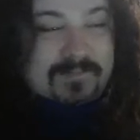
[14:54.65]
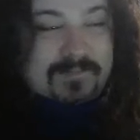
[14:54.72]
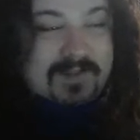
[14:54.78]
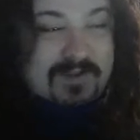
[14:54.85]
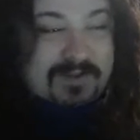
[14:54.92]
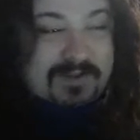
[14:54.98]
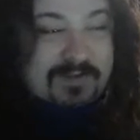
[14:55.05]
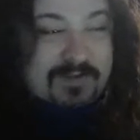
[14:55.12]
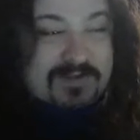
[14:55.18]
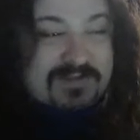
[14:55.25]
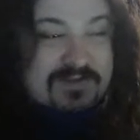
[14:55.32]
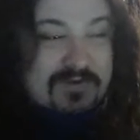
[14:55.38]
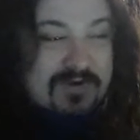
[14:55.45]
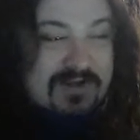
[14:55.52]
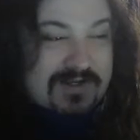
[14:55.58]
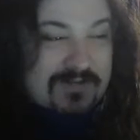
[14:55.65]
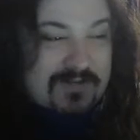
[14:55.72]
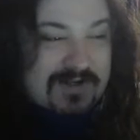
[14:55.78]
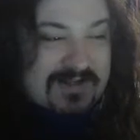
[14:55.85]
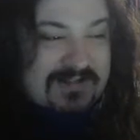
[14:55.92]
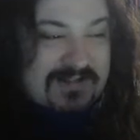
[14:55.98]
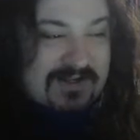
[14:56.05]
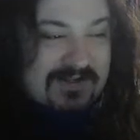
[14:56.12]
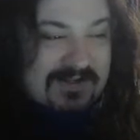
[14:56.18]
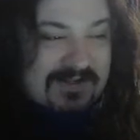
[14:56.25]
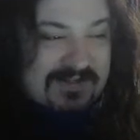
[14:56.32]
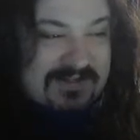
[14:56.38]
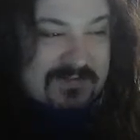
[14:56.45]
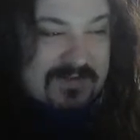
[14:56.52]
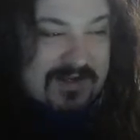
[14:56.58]
Click it when it's green. You make it sound like
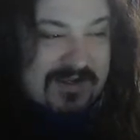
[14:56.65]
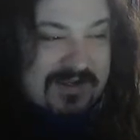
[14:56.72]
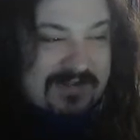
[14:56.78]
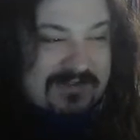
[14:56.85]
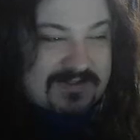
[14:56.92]
that's something I could